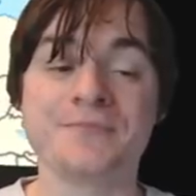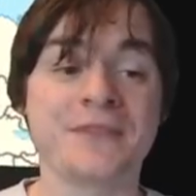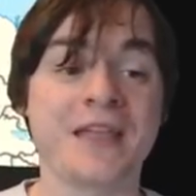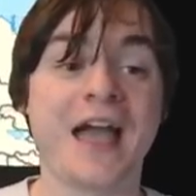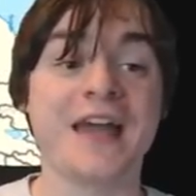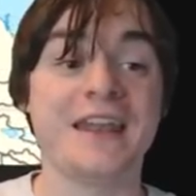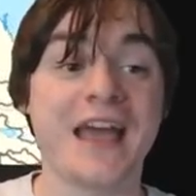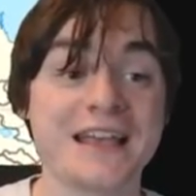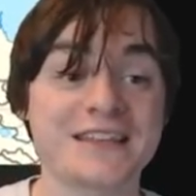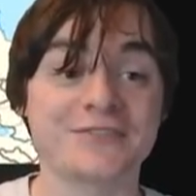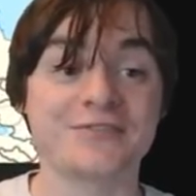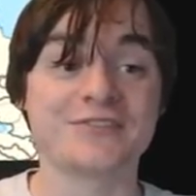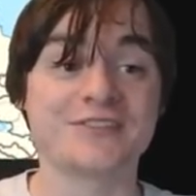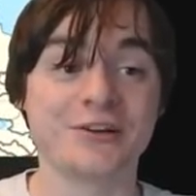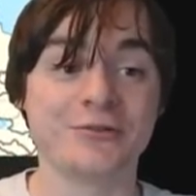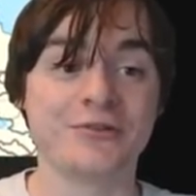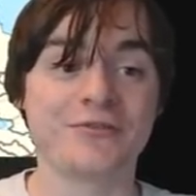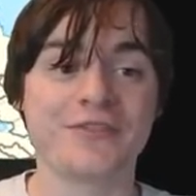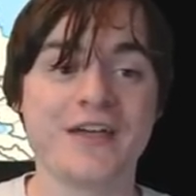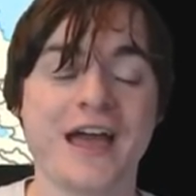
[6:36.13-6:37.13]
And as a
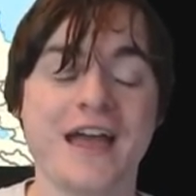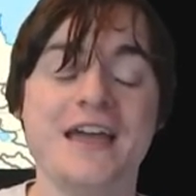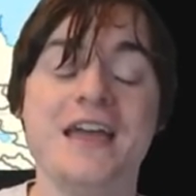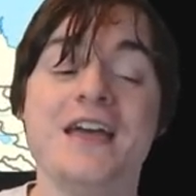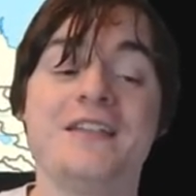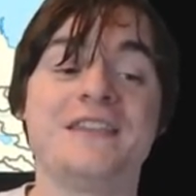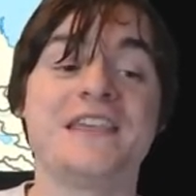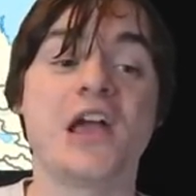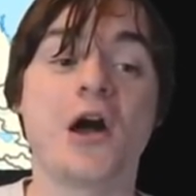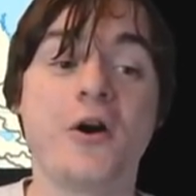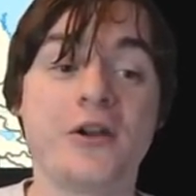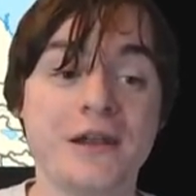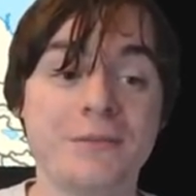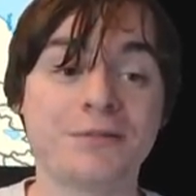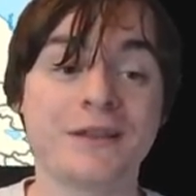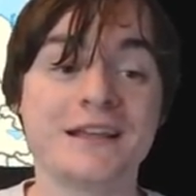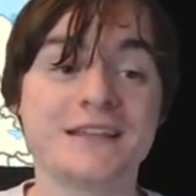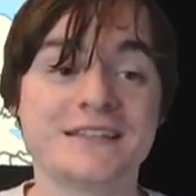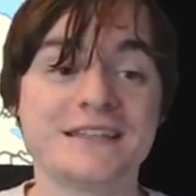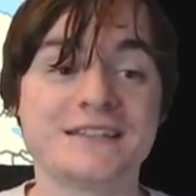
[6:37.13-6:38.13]
result of that, the only
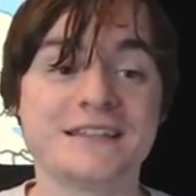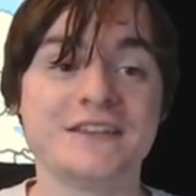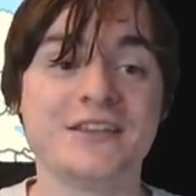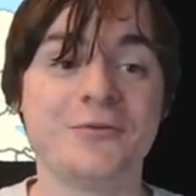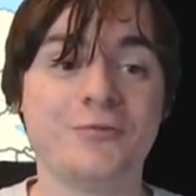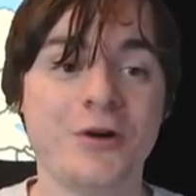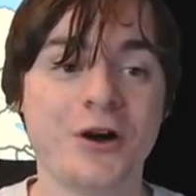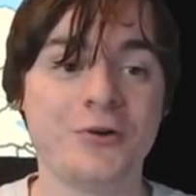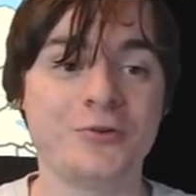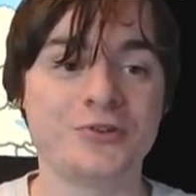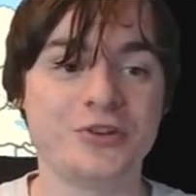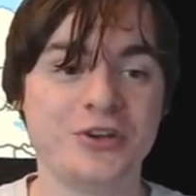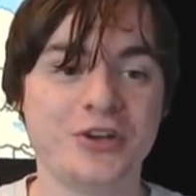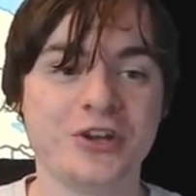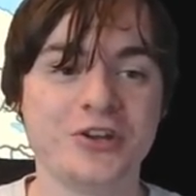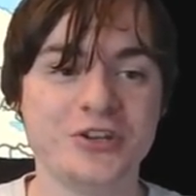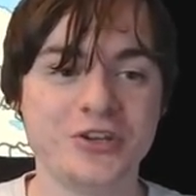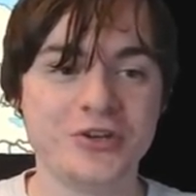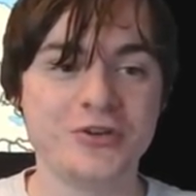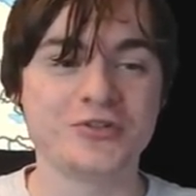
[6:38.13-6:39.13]
places in the world you
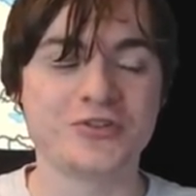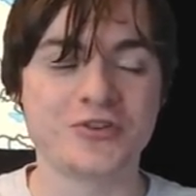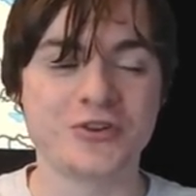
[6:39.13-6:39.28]
can use